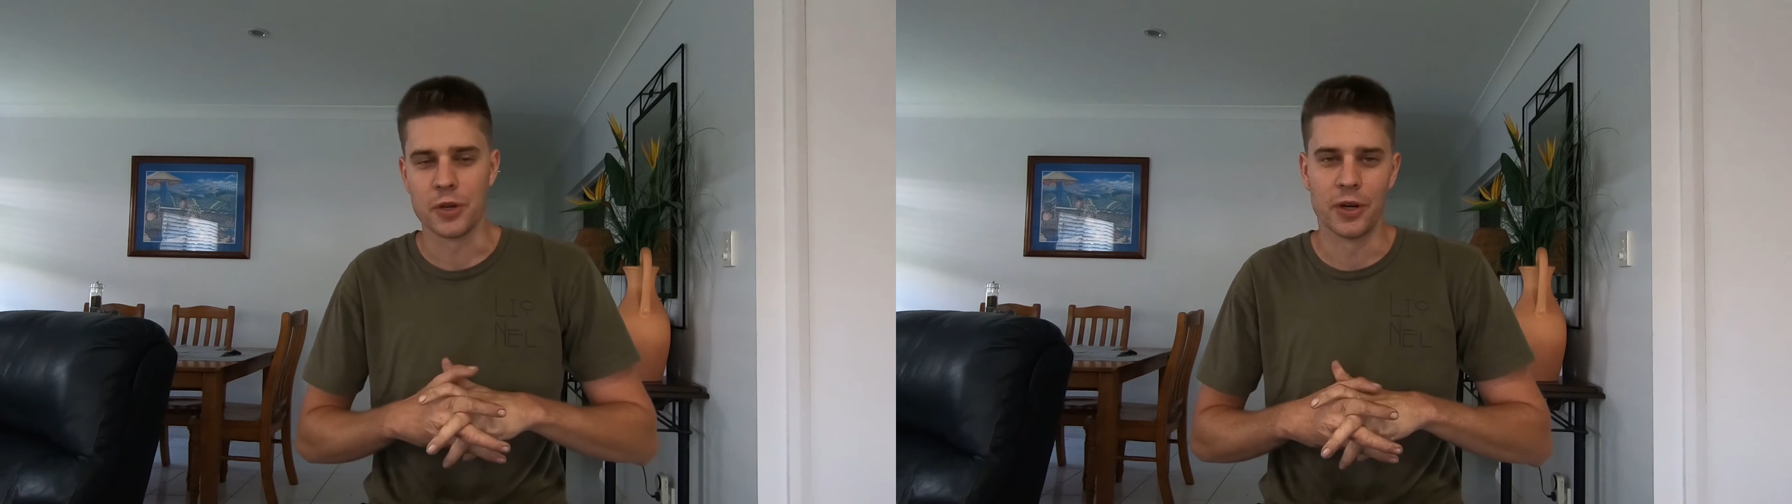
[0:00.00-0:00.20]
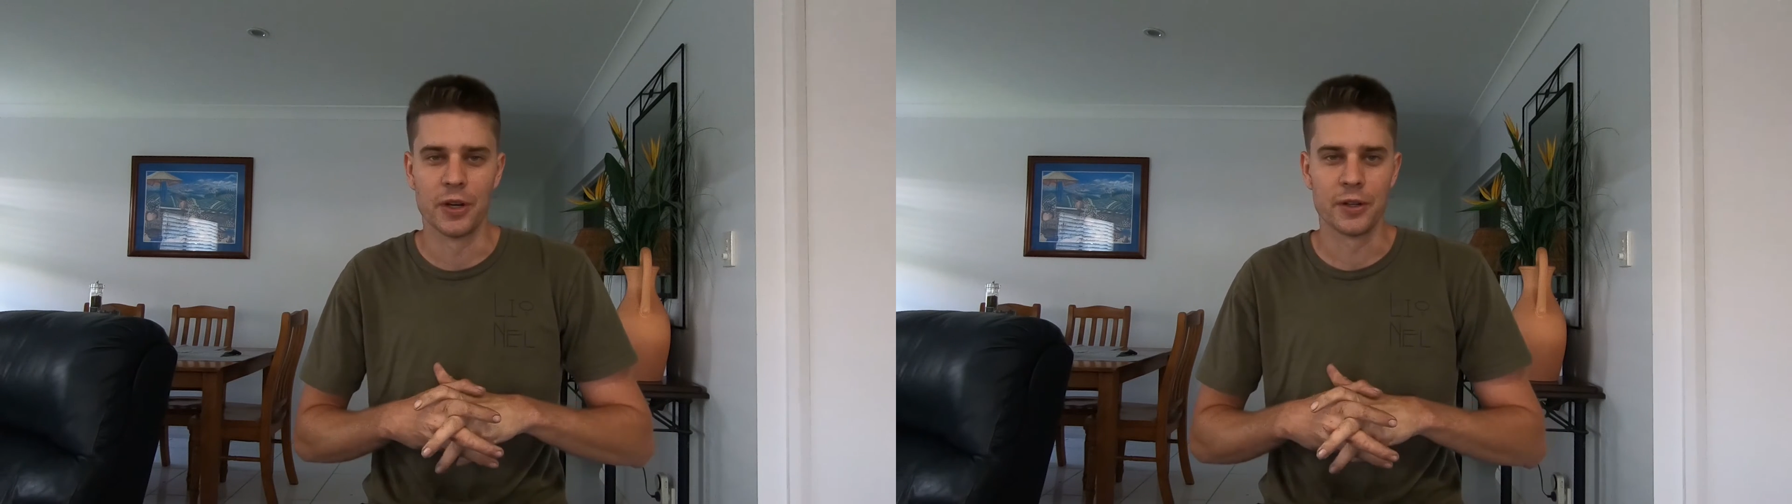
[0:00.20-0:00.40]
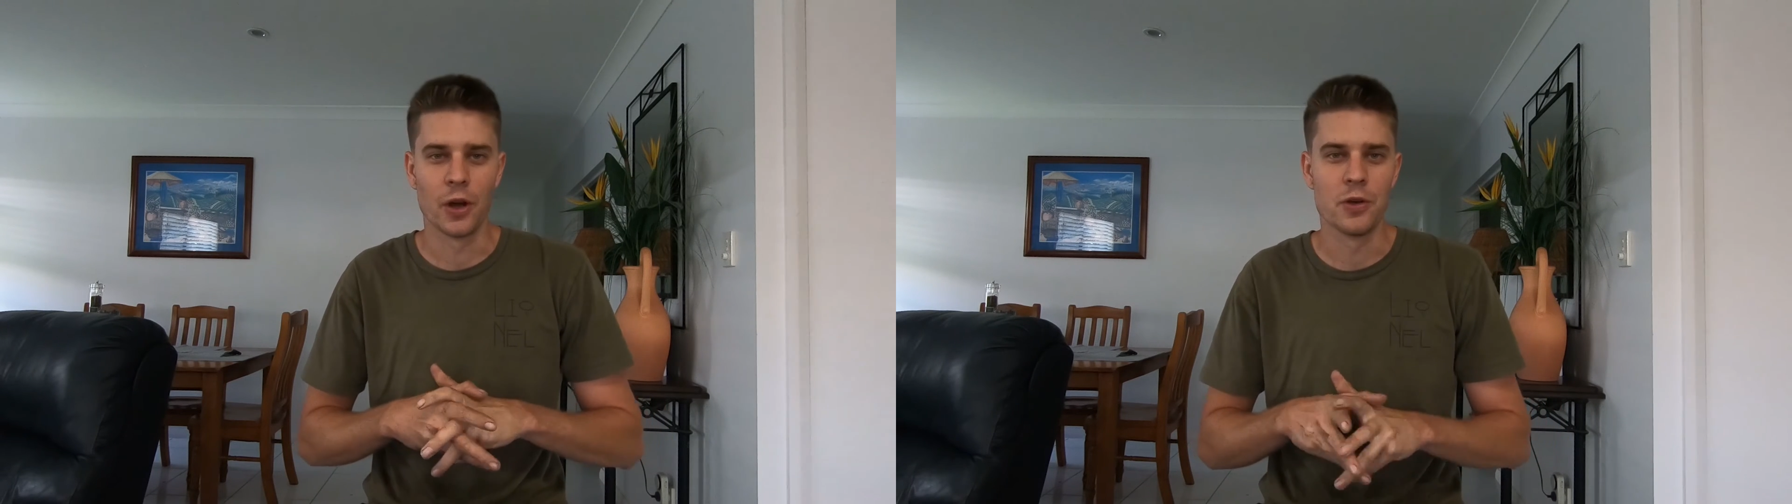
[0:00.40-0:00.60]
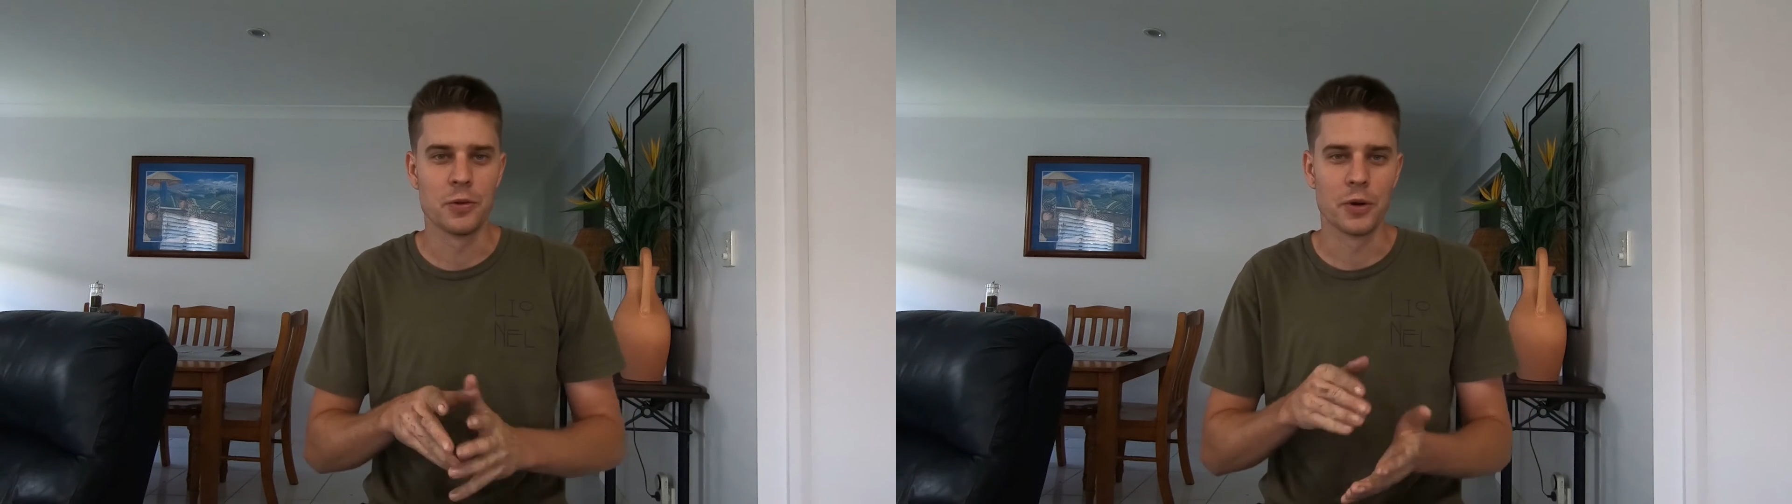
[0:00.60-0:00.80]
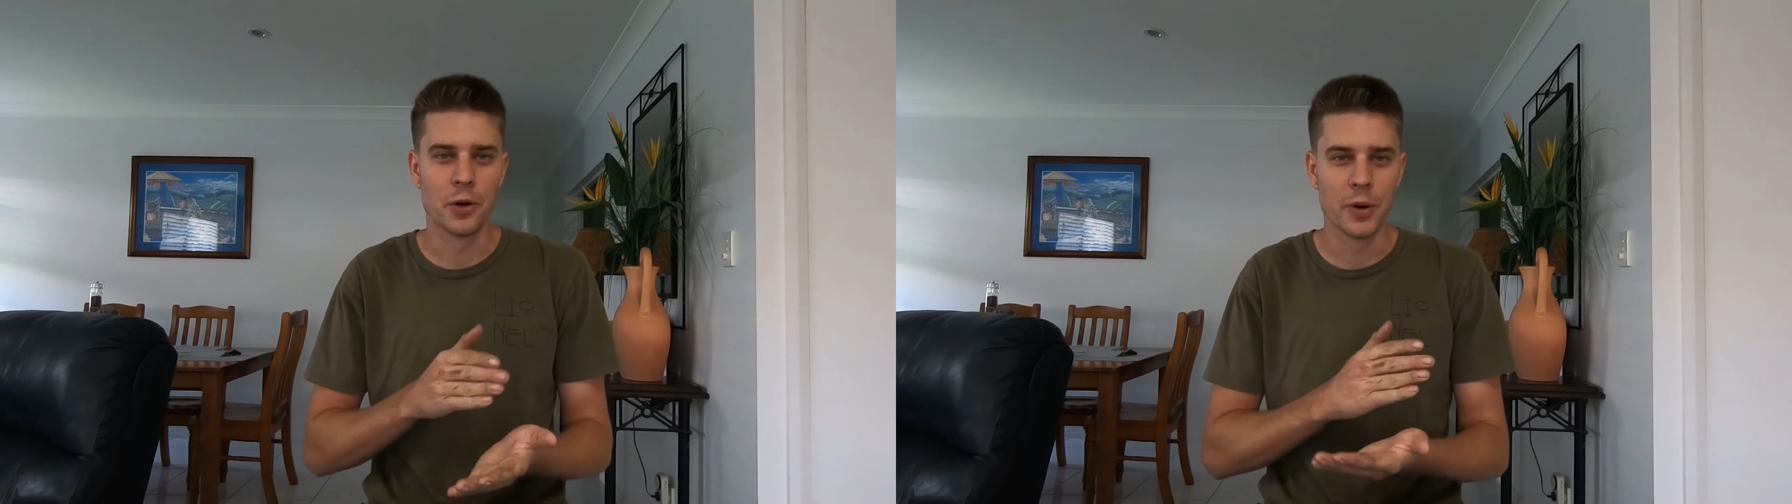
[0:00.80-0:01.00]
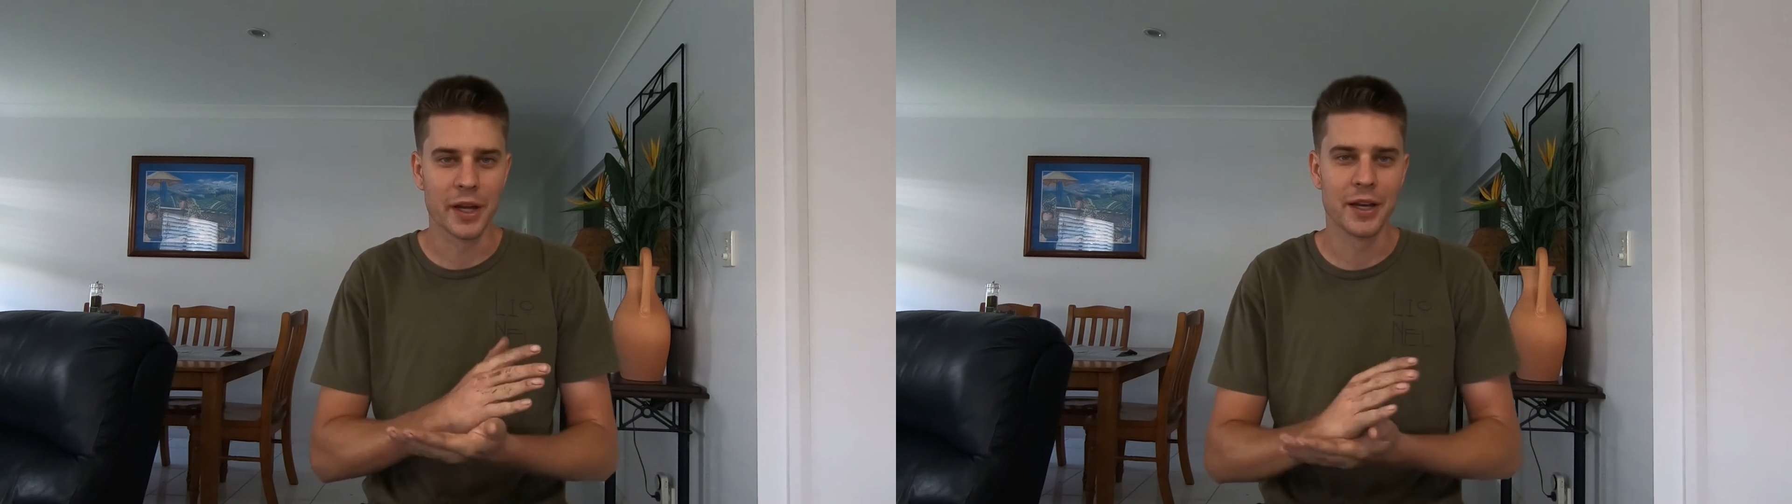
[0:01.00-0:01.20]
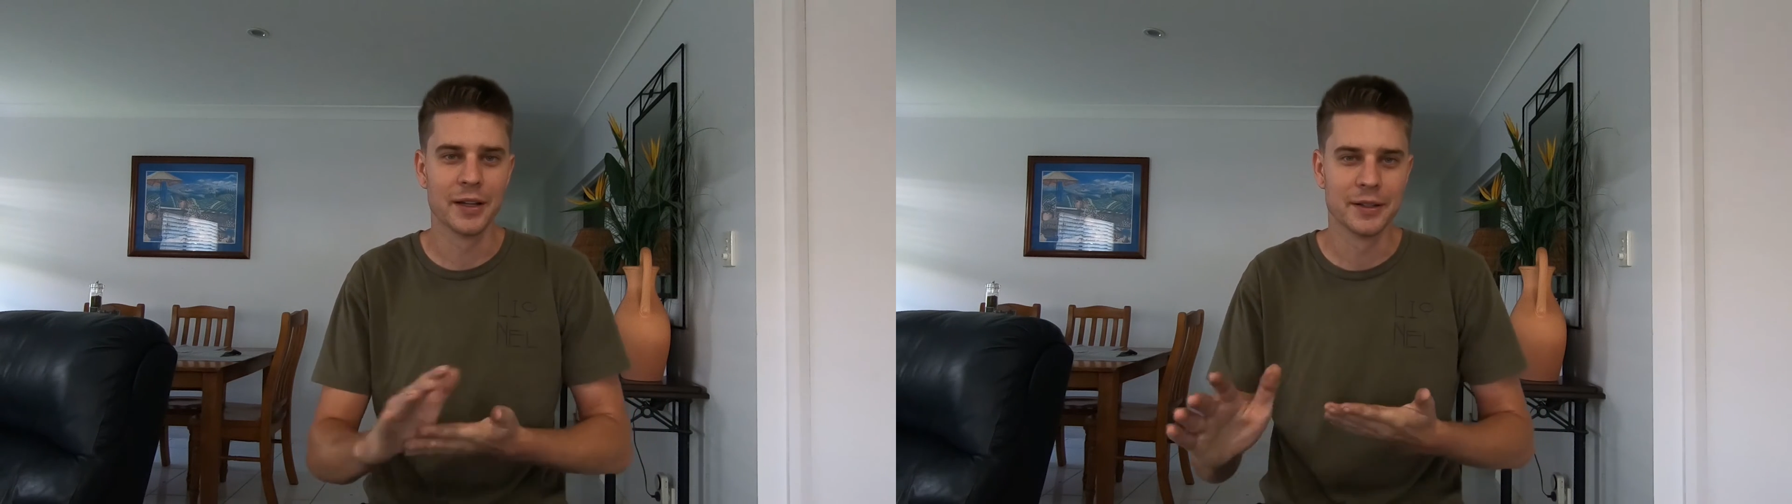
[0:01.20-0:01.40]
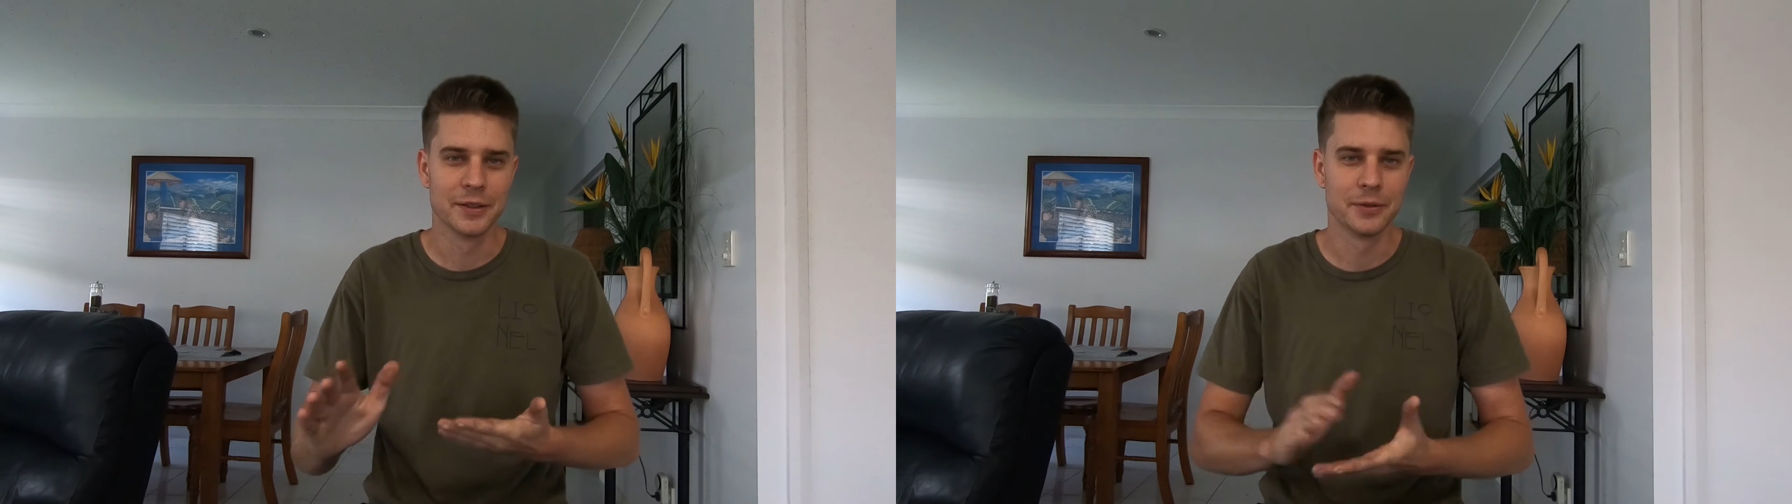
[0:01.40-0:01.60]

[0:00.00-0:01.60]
gonna go through a quick